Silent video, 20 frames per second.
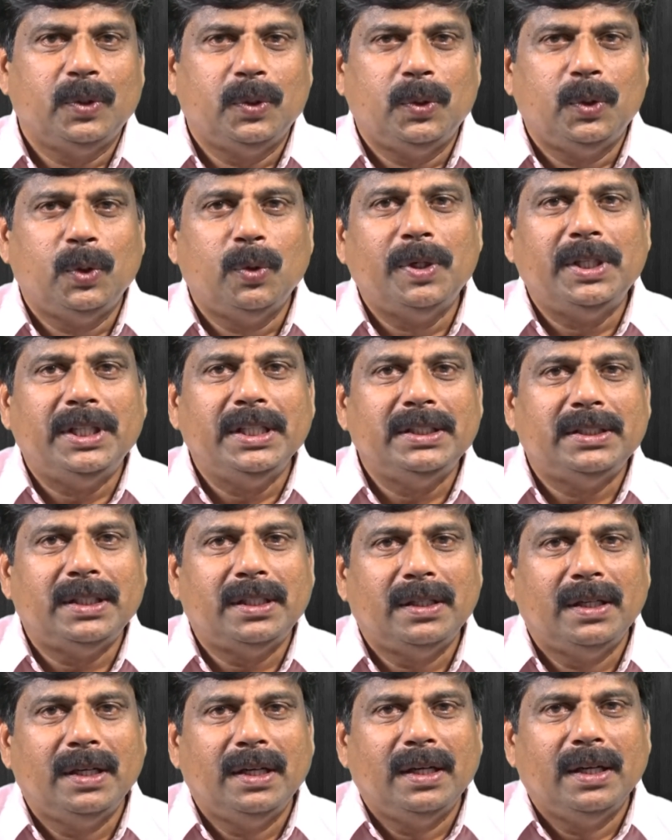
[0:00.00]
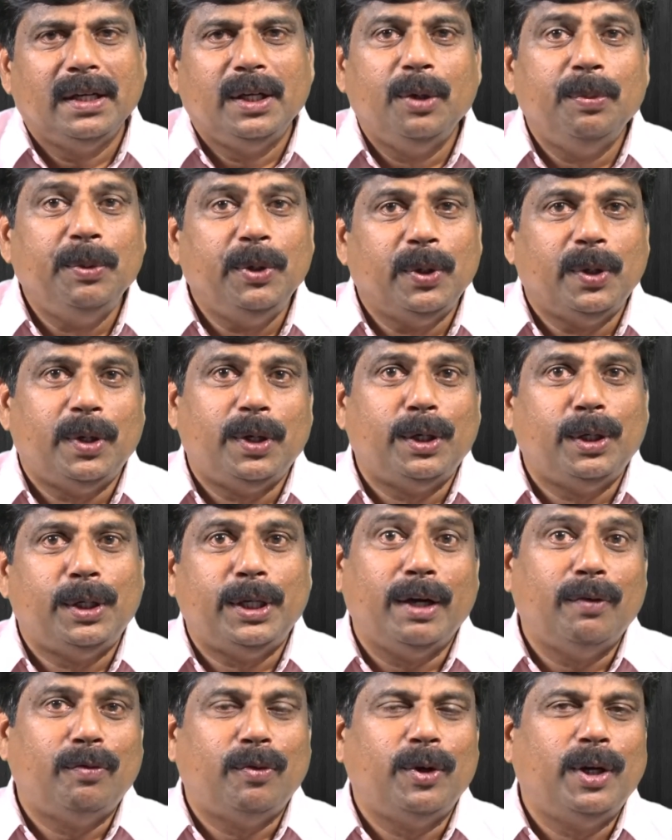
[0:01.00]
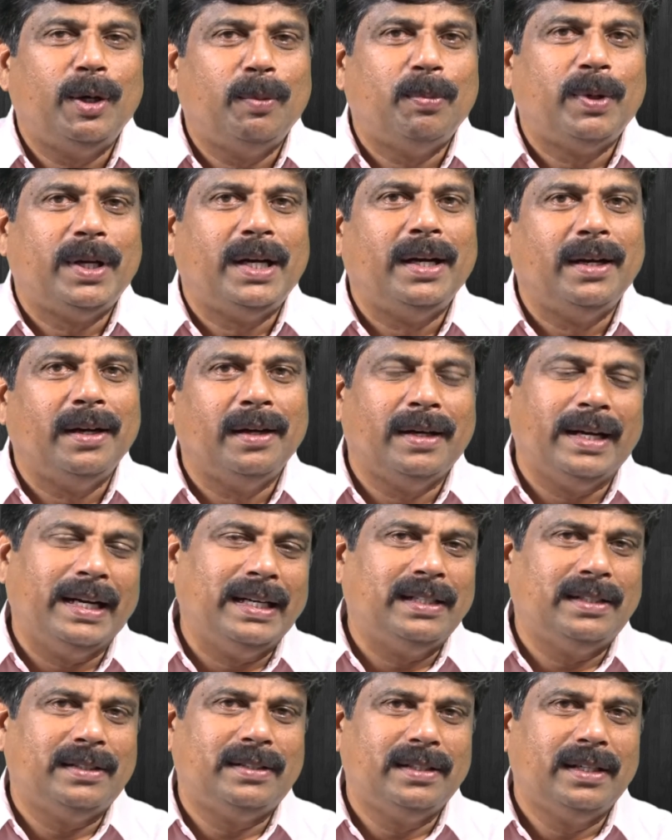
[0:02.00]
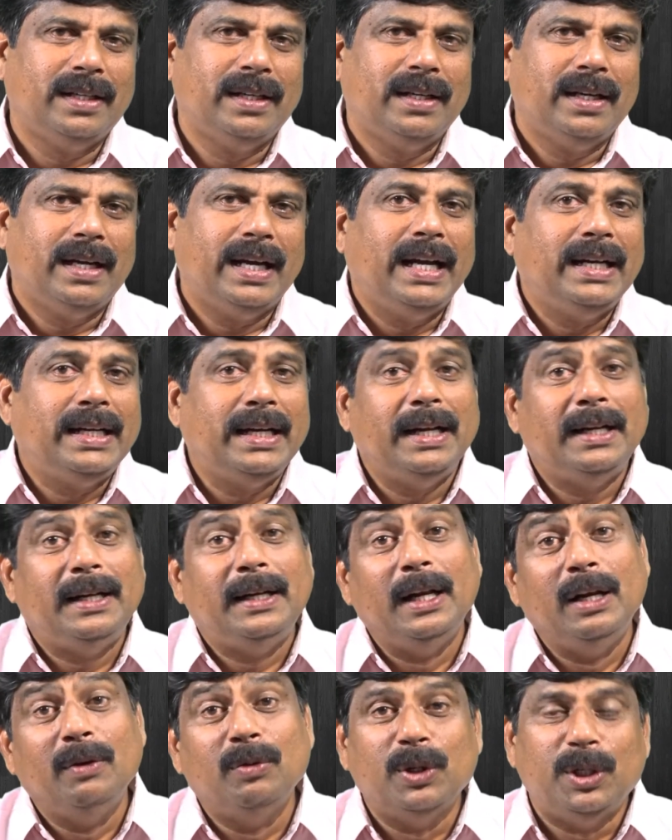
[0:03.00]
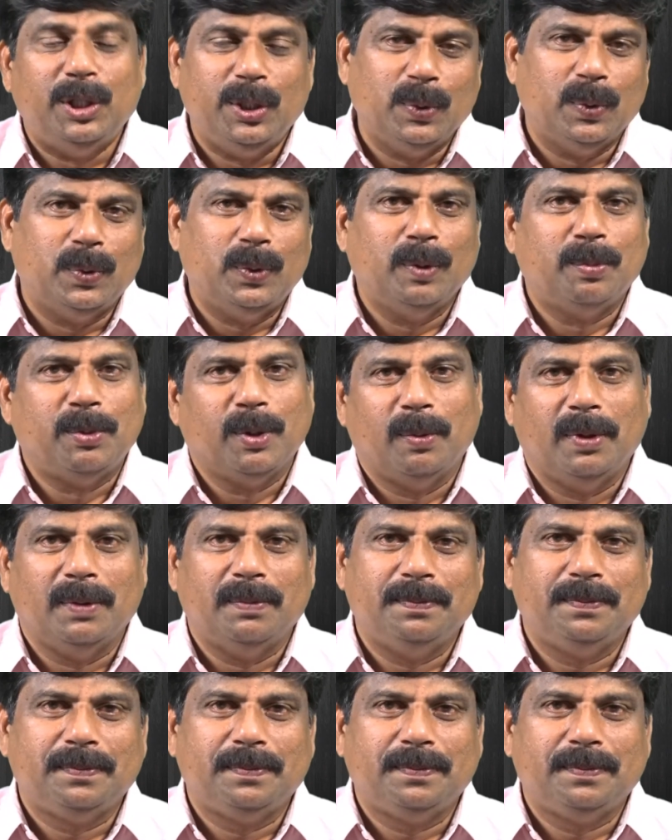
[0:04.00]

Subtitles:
Do one thing, sir. Give me your telephone number and address. I'll get it delivered to you. No problem.